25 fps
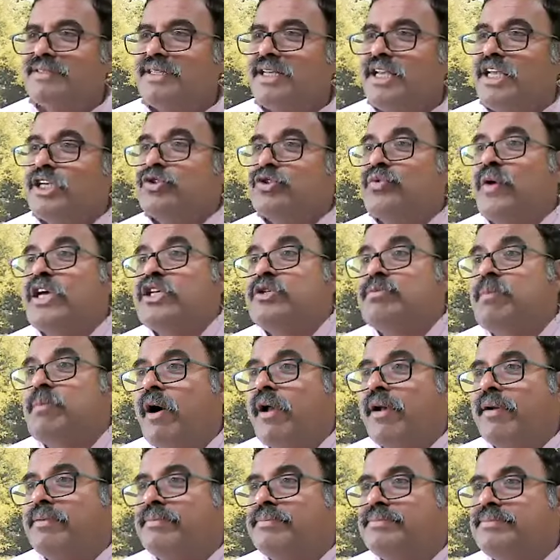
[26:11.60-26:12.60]
He is twice
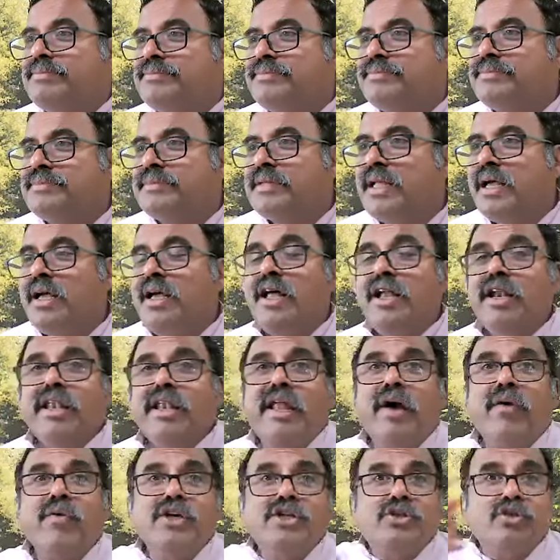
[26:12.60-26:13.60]
born.
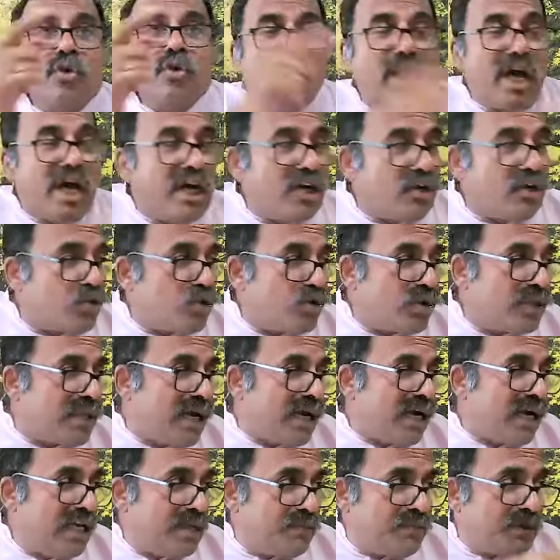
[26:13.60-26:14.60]
Now he is no longer
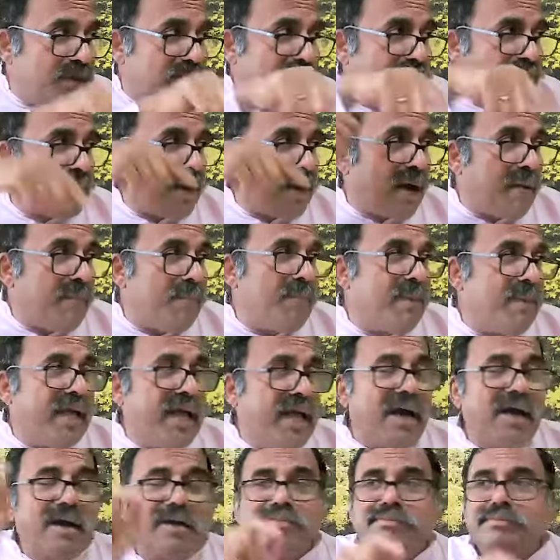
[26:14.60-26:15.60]
Shudra. He becomes
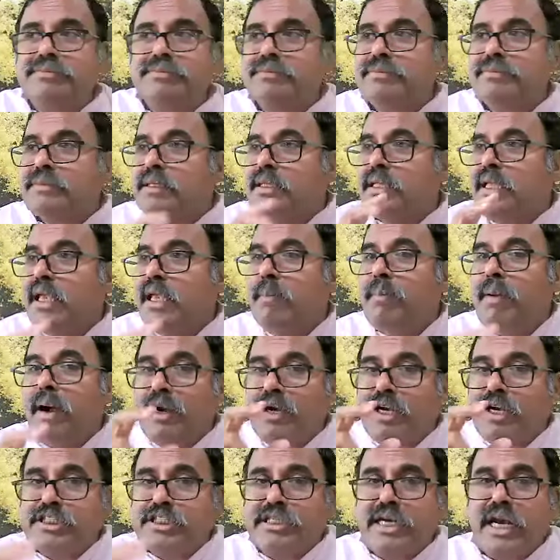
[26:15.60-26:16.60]
Brahmana. He
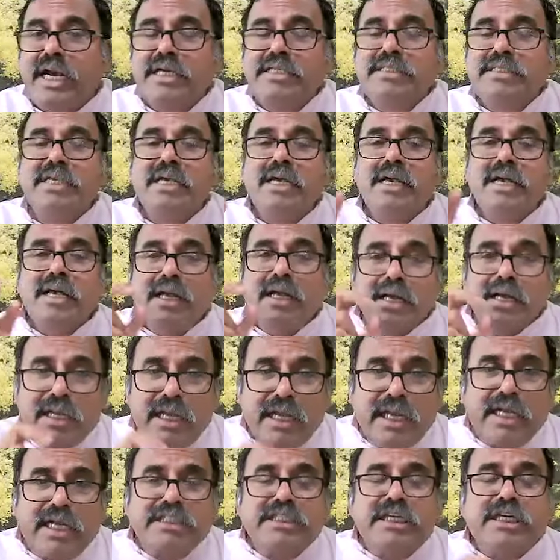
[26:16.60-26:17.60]
understands.
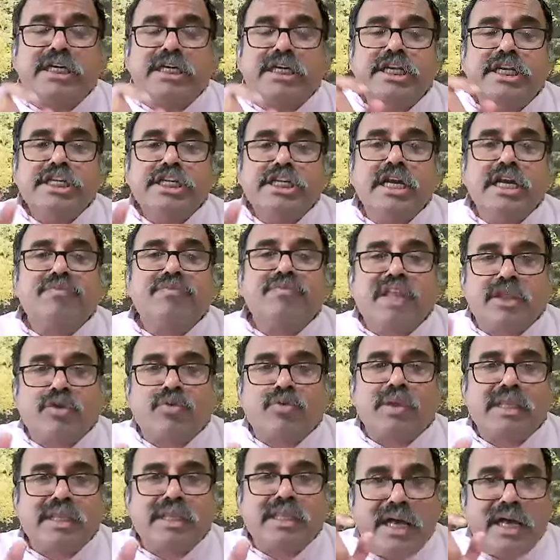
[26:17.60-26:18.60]
He gets the teaching of
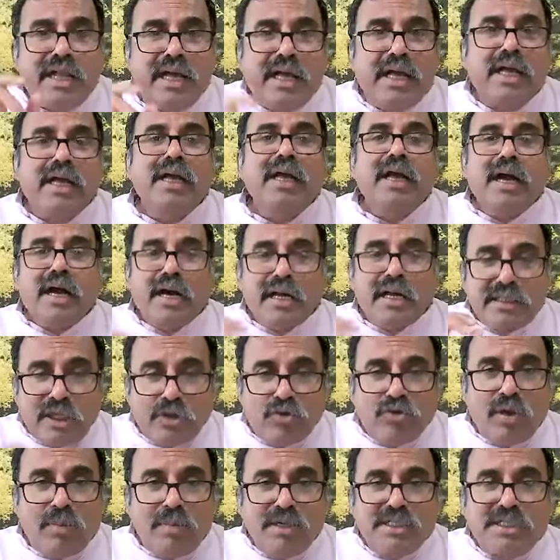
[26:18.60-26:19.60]
Tattva Jnana,
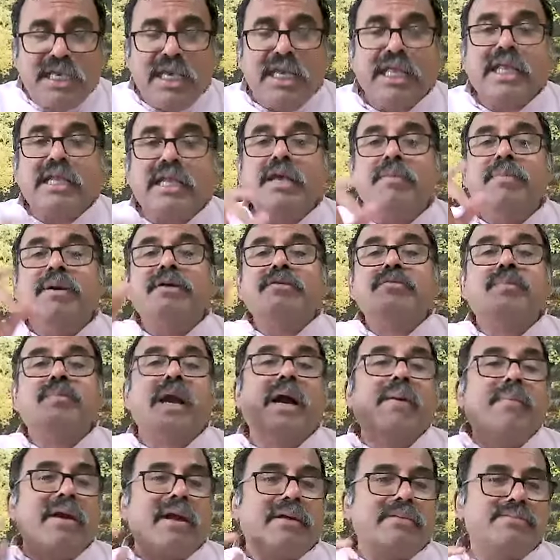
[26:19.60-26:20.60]
Tattva Masi, and he becomes
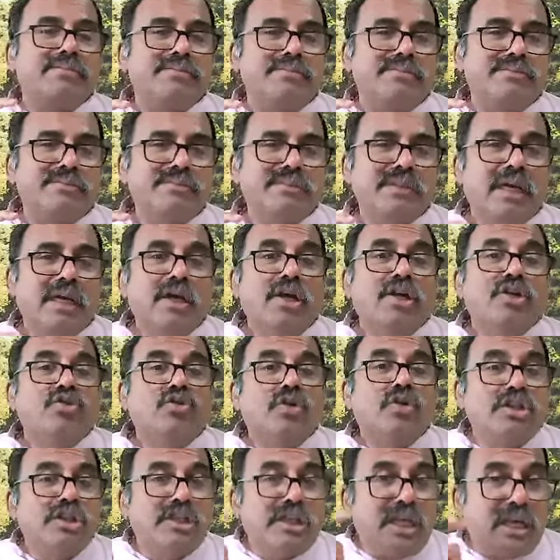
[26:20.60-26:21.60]
Brahmana.
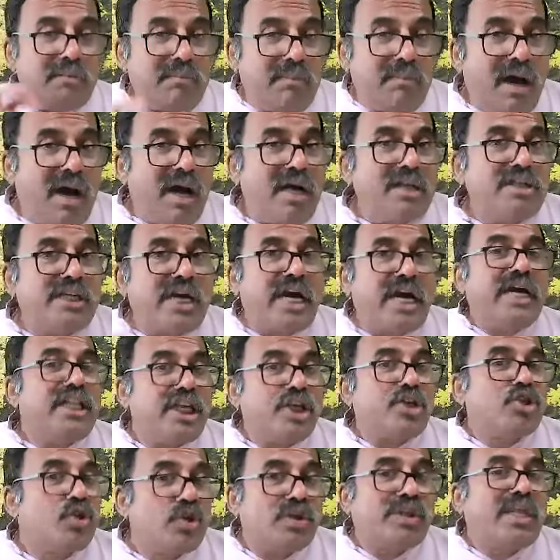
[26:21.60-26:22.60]
So Janma Jayate
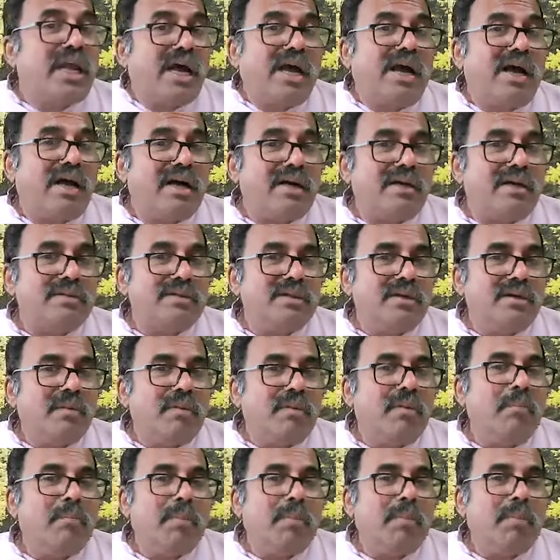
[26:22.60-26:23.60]
Shudraha.
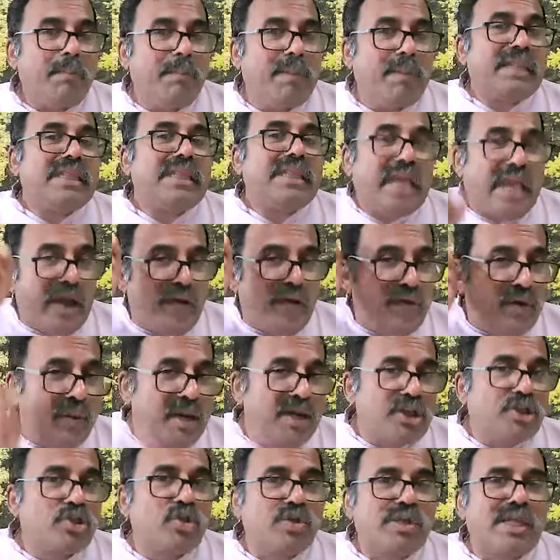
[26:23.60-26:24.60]
By birth, everybody
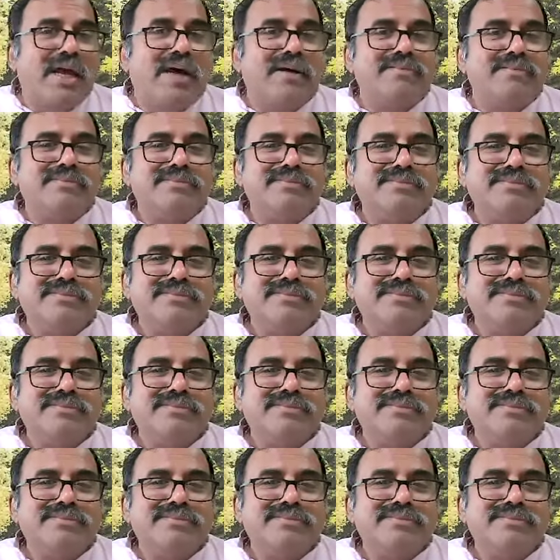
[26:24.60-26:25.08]
is Shudra.